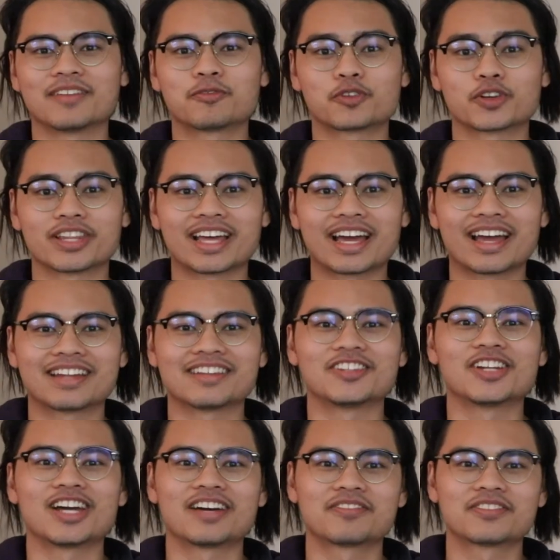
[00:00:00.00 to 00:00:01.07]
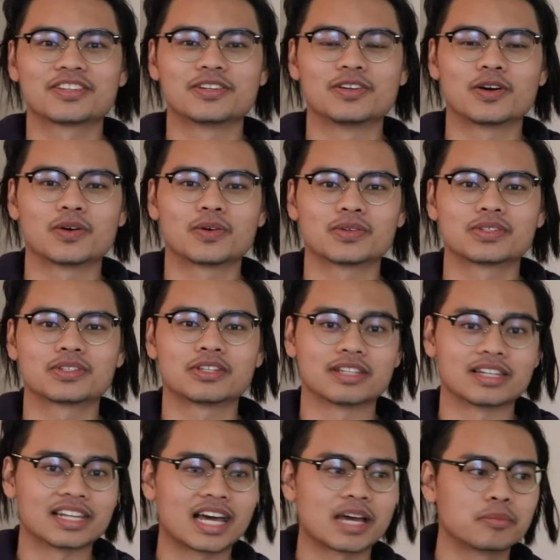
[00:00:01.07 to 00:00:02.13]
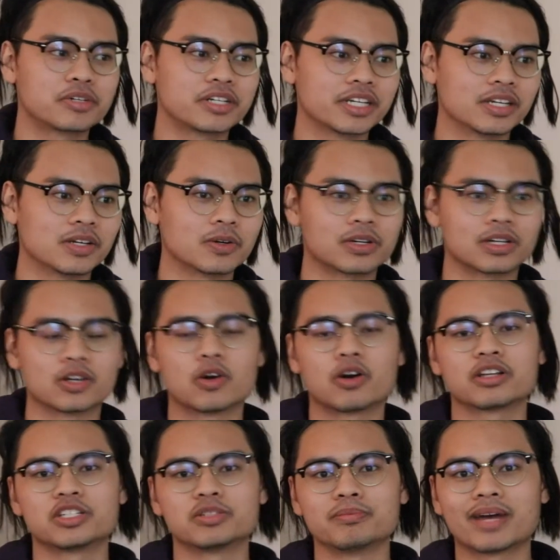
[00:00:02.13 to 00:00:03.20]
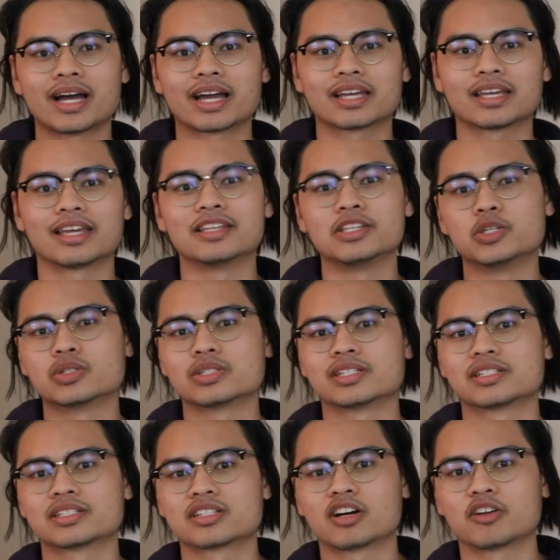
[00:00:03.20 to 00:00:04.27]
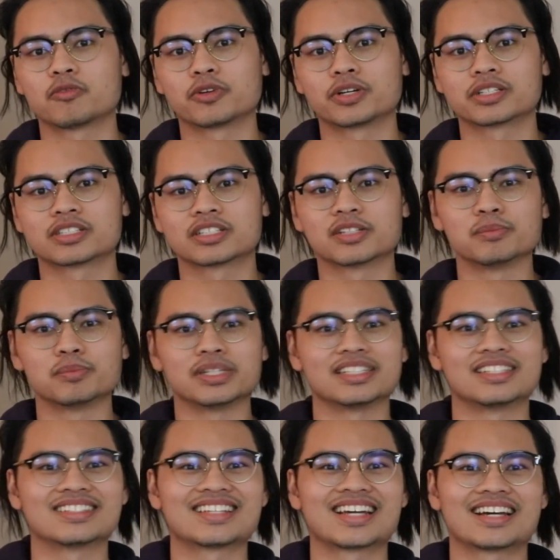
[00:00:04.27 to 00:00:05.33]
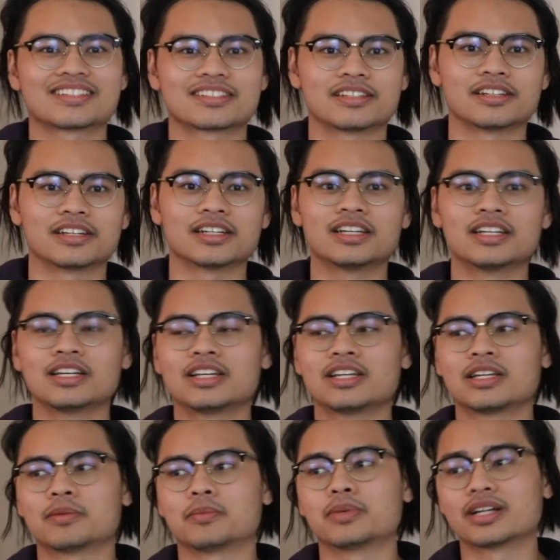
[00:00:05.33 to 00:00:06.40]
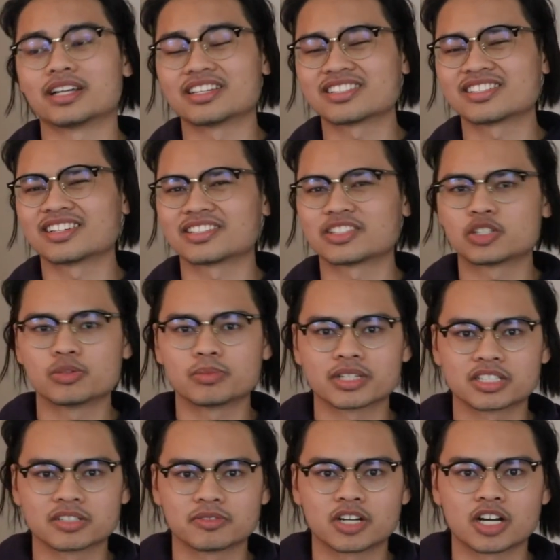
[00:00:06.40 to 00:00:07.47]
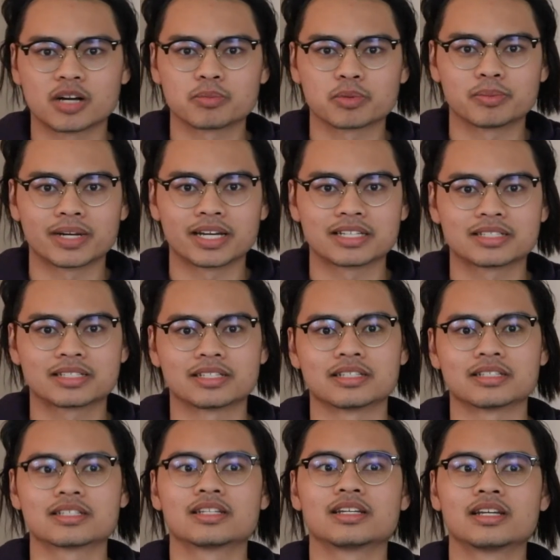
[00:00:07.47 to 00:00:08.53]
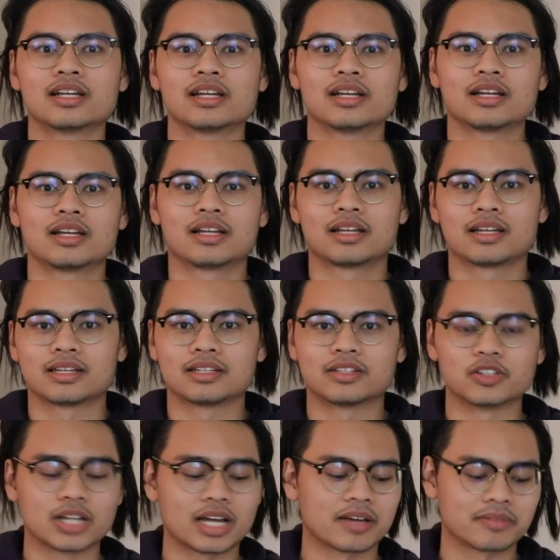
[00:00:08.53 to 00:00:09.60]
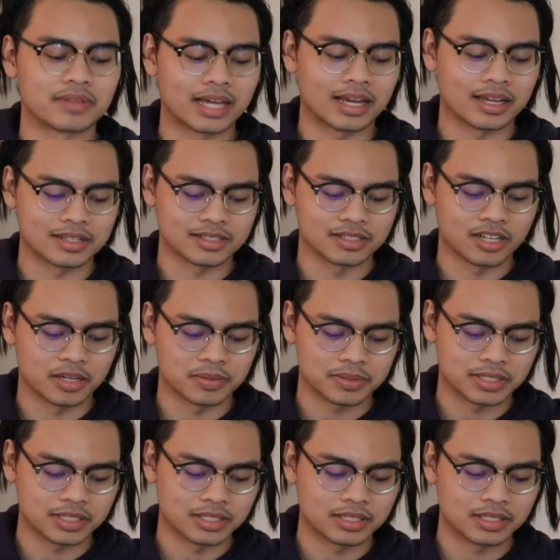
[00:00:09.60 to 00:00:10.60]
for that you have to go to the library or go on your Mac and use their software to complete the task there. But it's not too much of a compromise since you'll have that as an option.